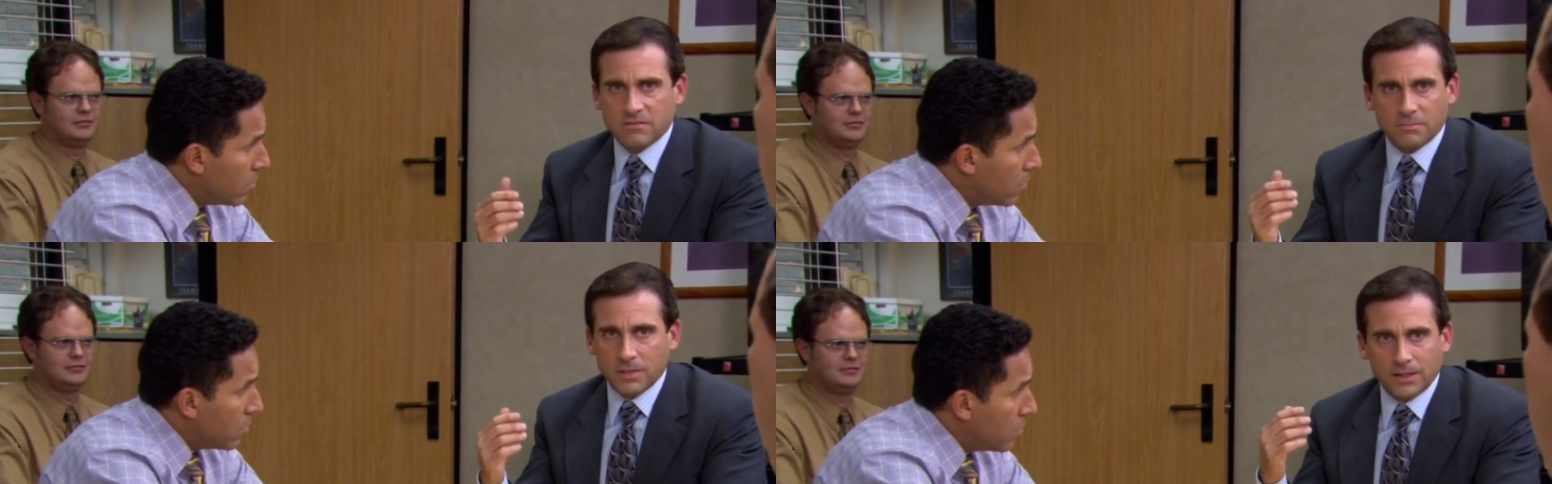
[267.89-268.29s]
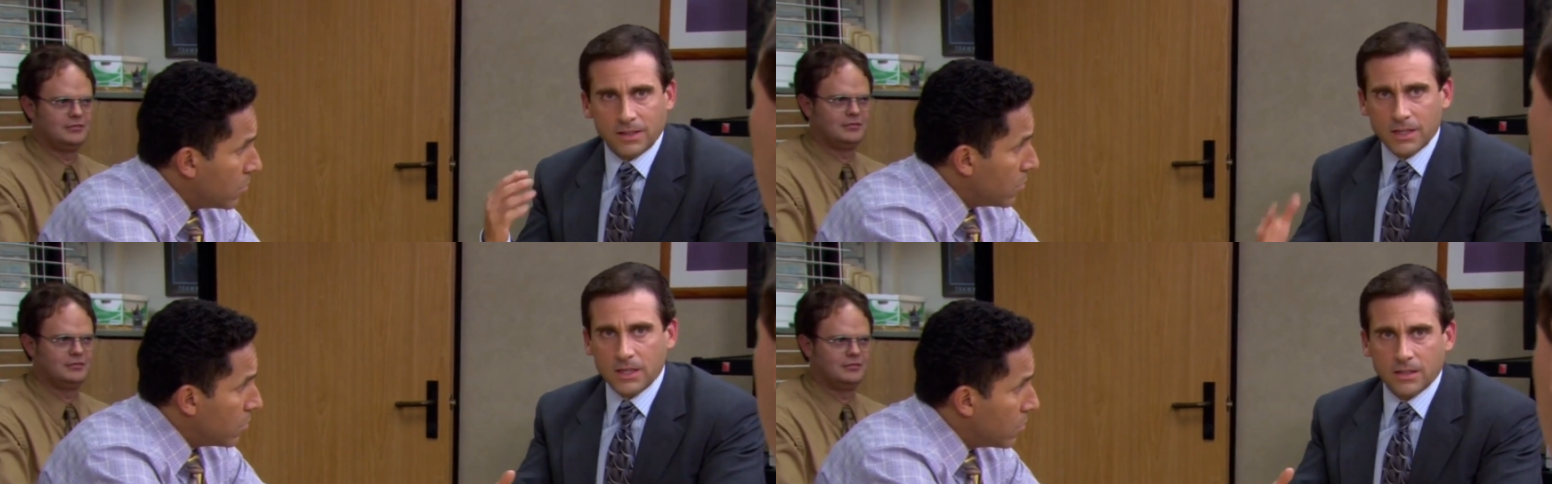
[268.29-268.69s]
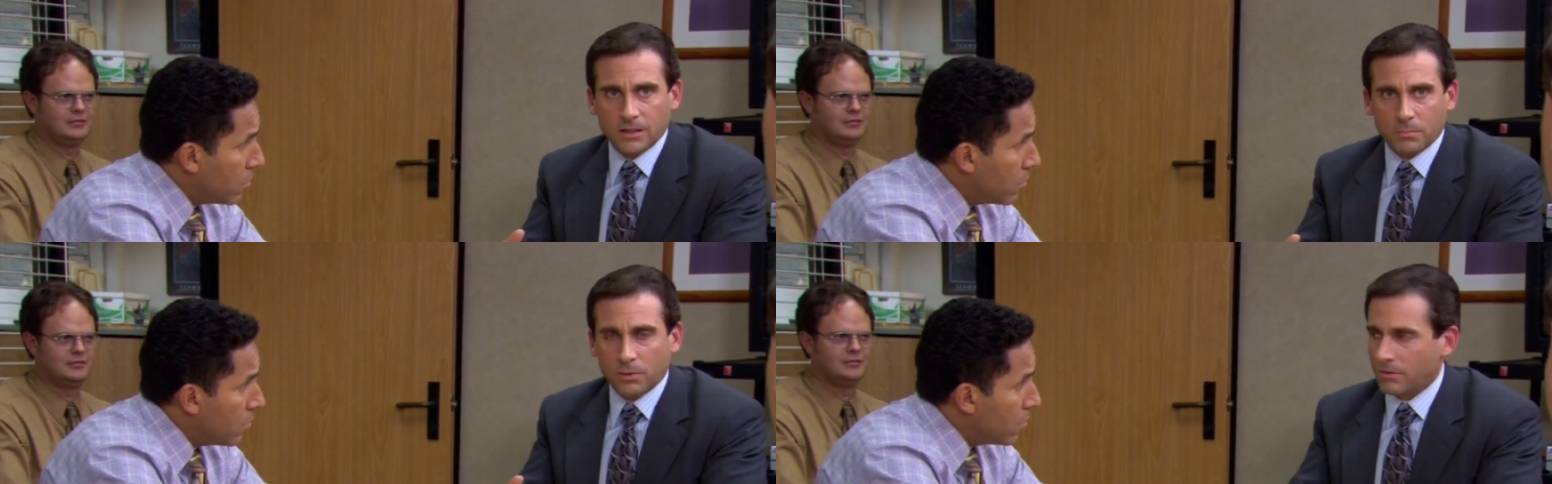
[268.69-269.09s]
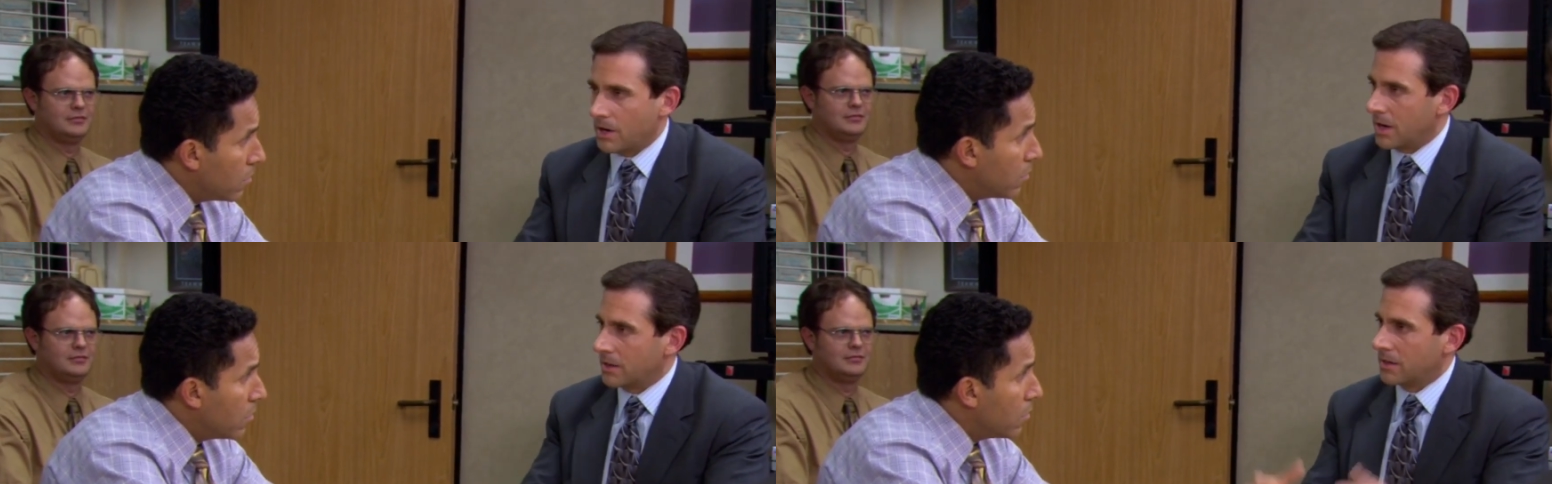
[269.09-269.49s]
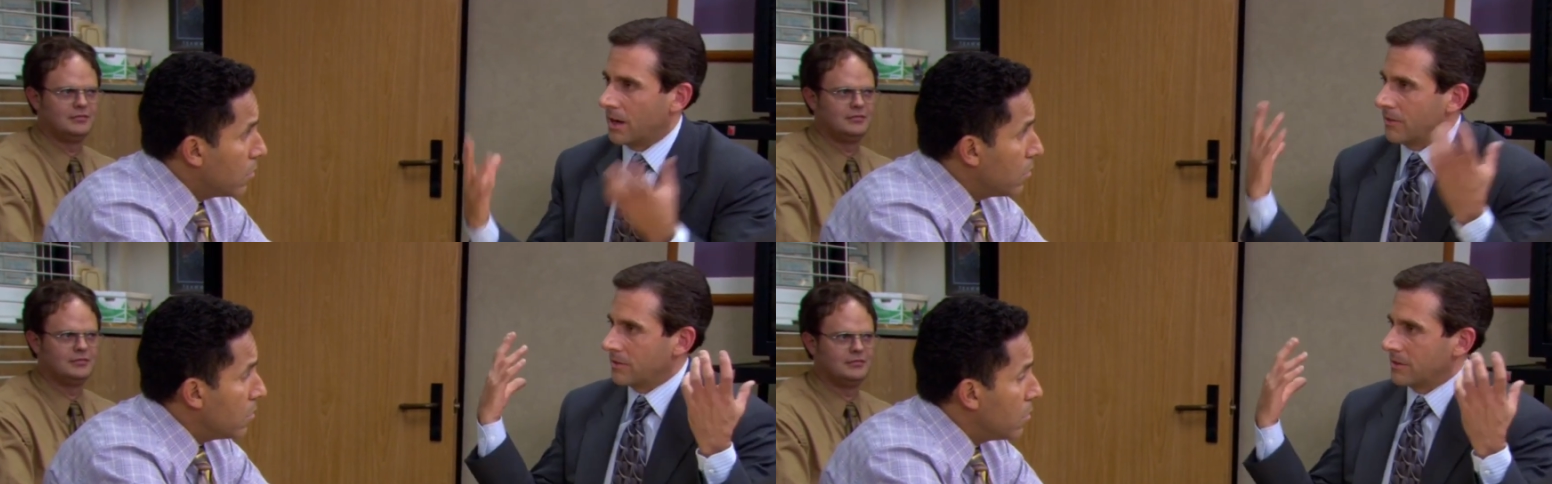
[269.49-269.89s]
Speaker 1: I would be leading the parade
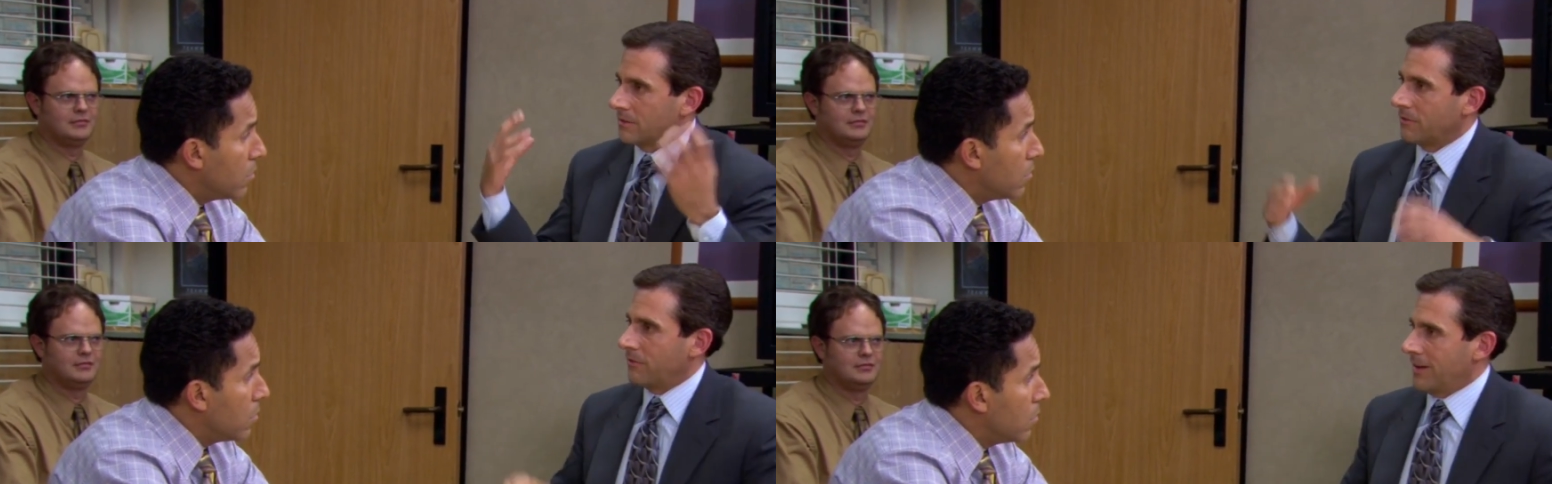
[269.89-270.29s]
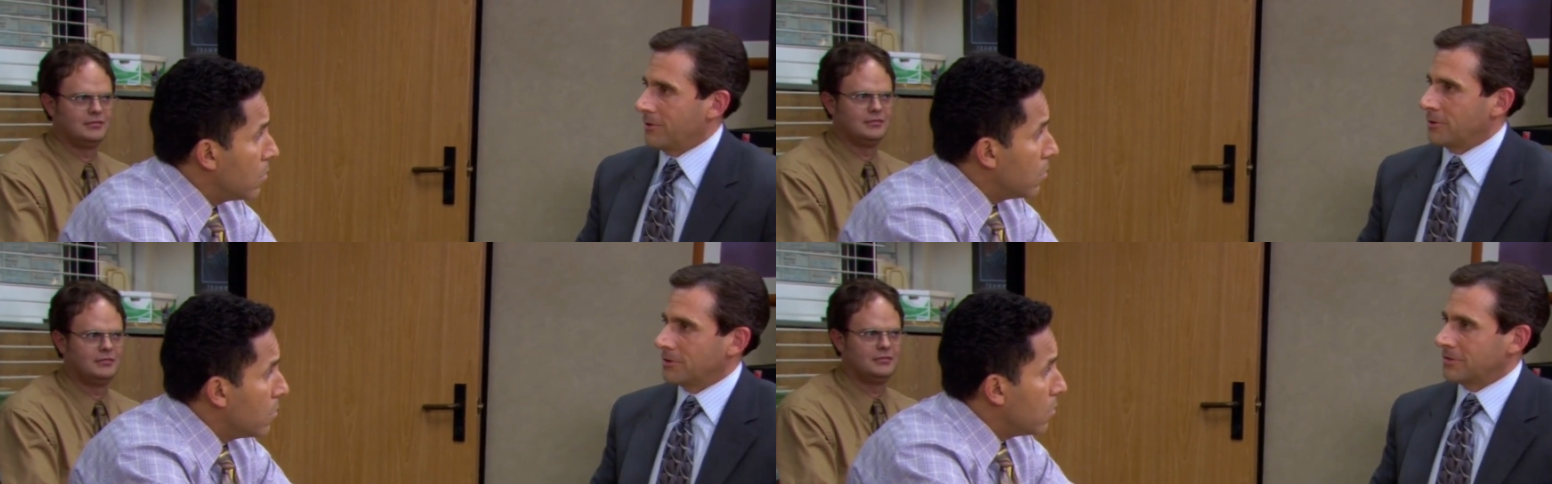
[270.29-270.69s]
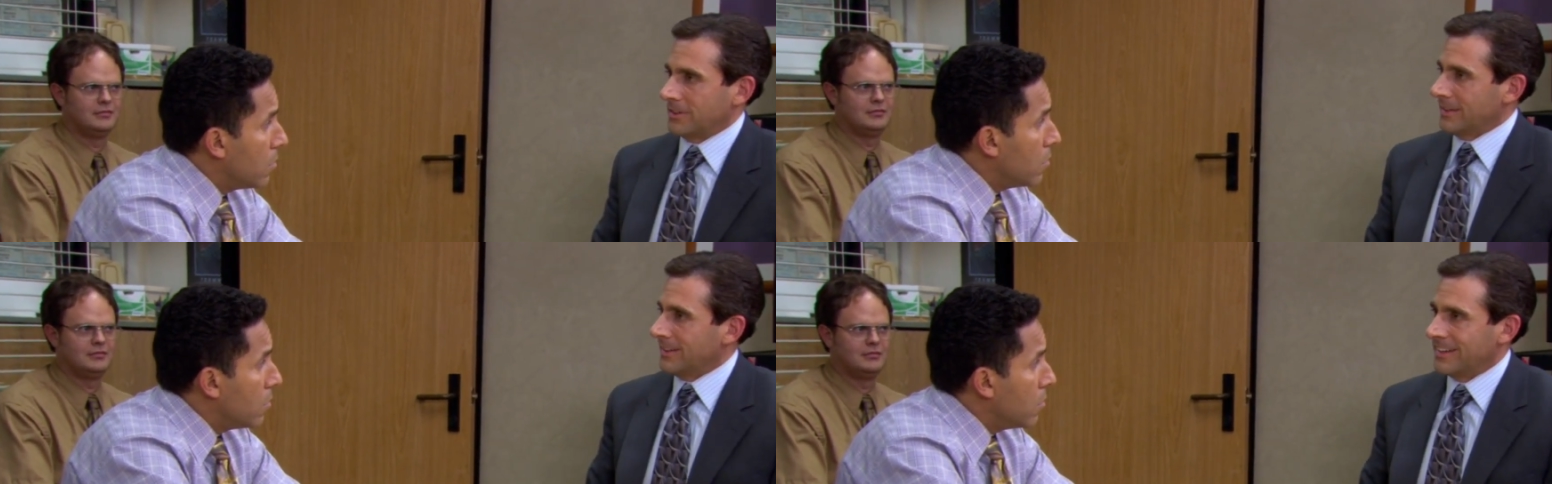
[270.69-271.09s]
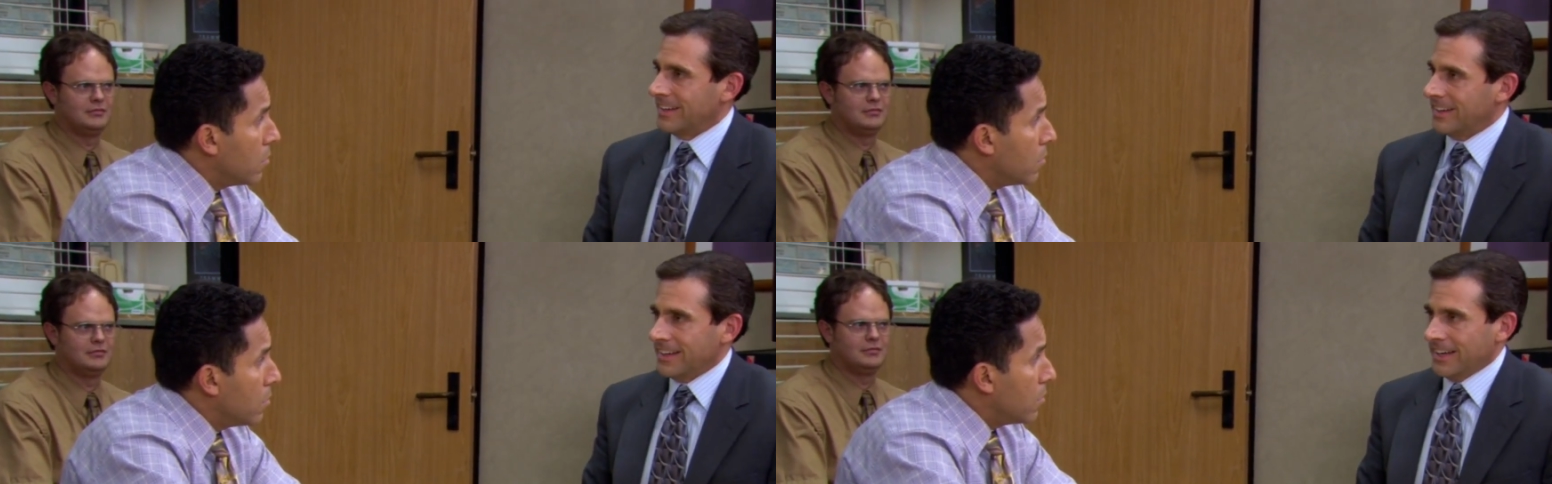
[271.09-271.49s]
covered in feathers and